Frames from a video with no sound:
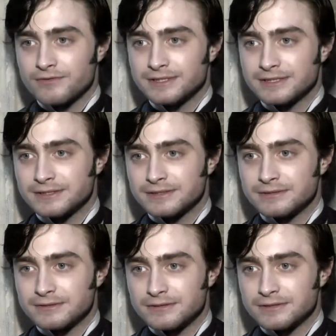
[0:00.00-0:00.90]
is
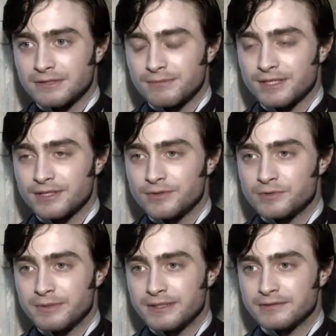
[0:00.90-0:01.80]
somebody who's
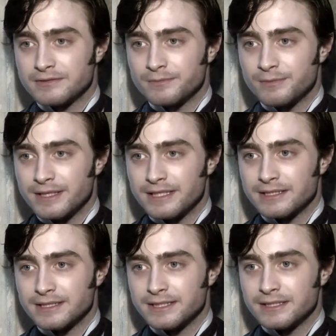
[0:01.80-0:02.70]
been
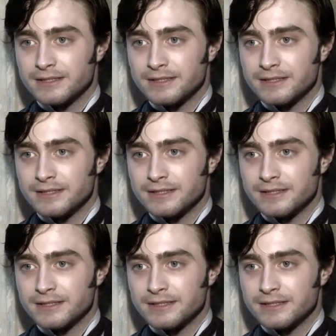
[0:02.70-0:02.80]
completely